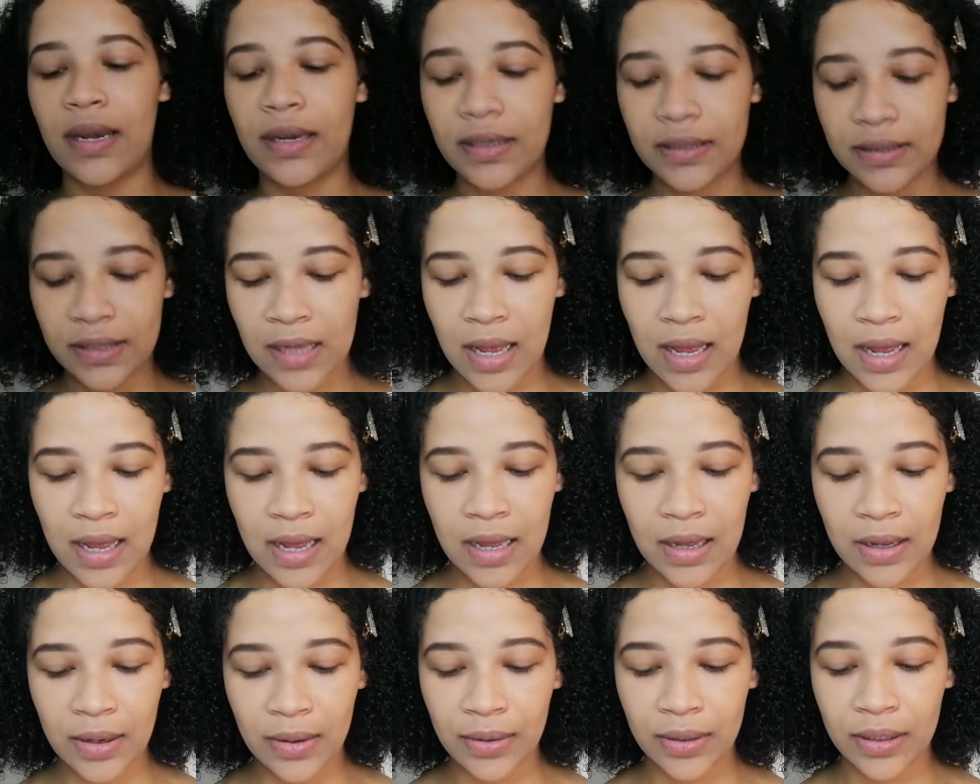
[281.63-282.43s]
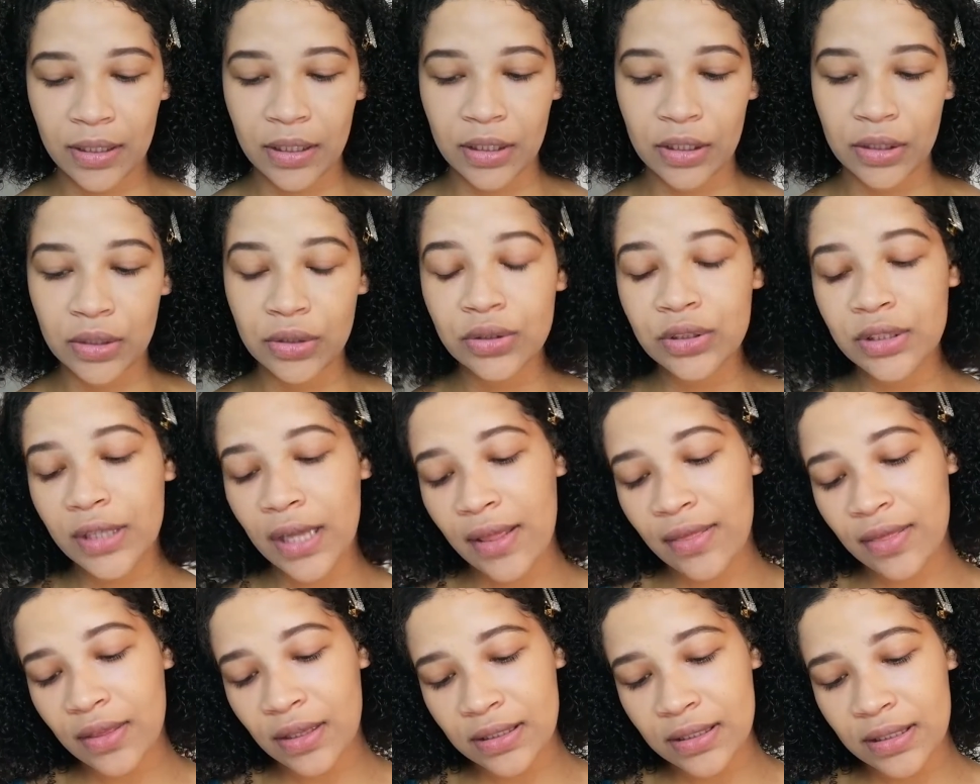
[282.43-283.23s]
is how it looks.
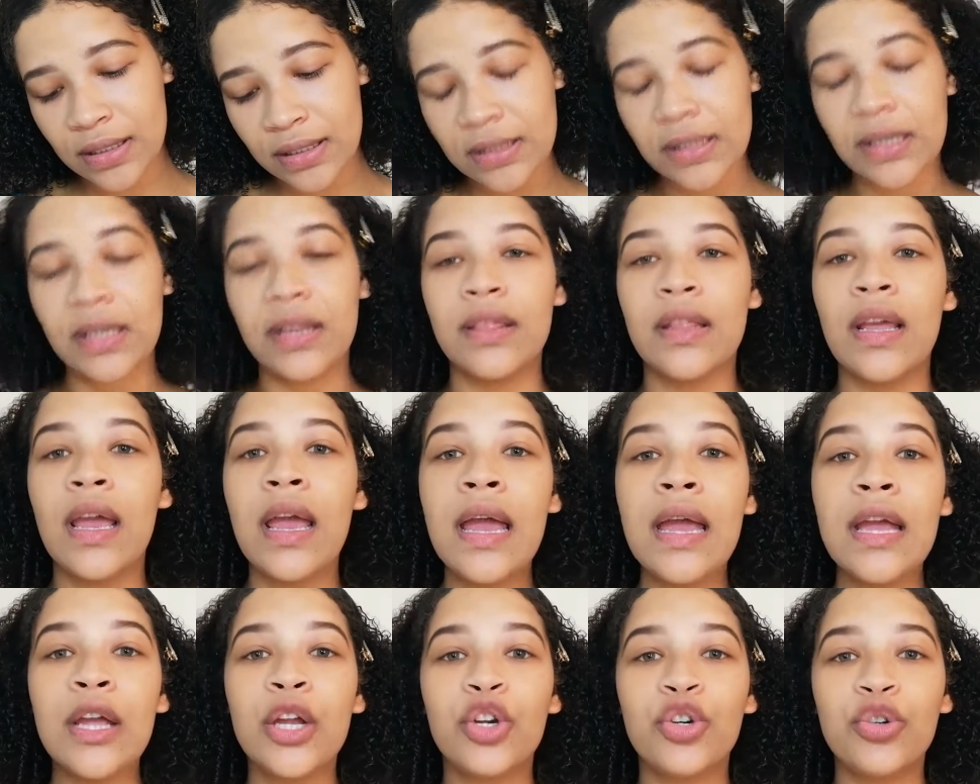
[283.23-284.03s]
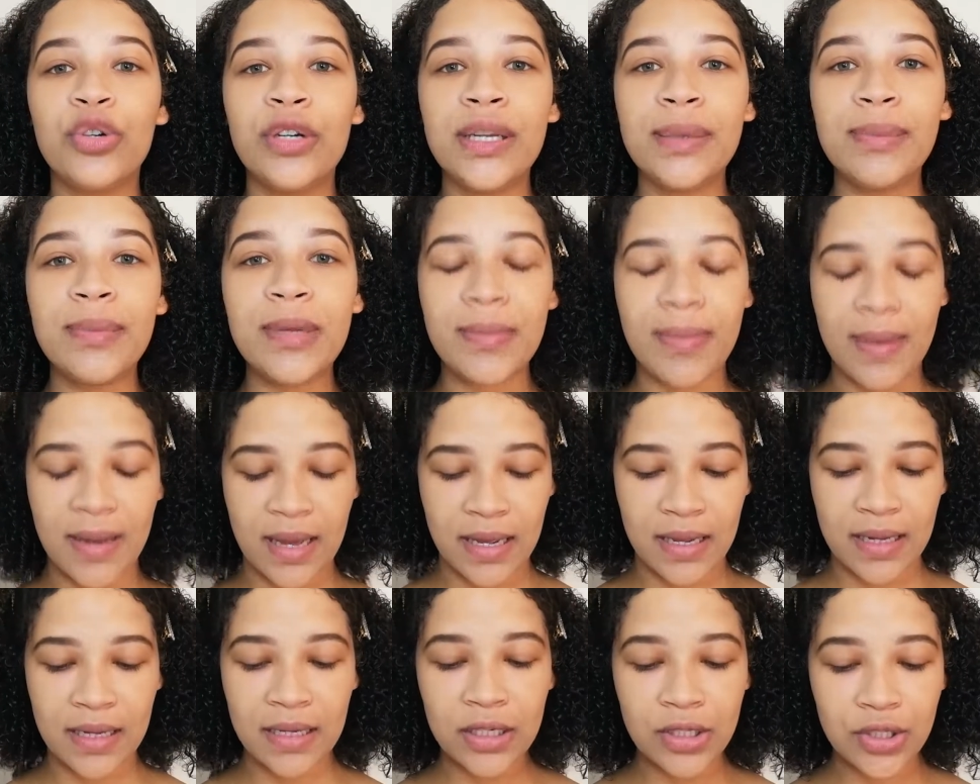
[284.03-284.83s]
And this is in Creamy
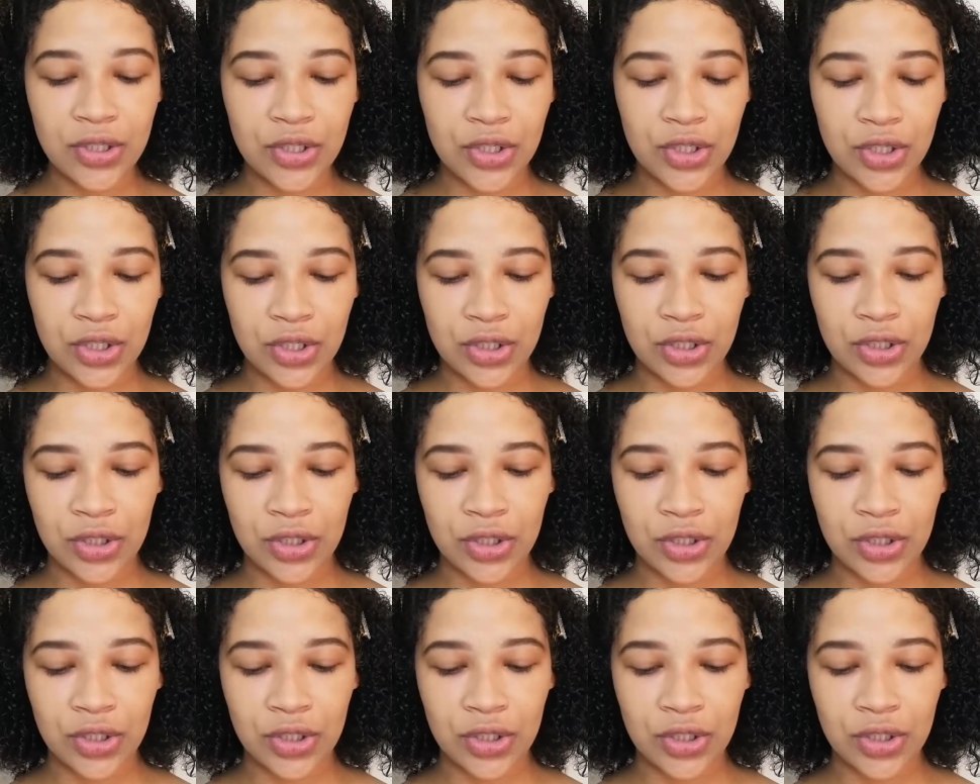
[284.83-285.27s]
Beige,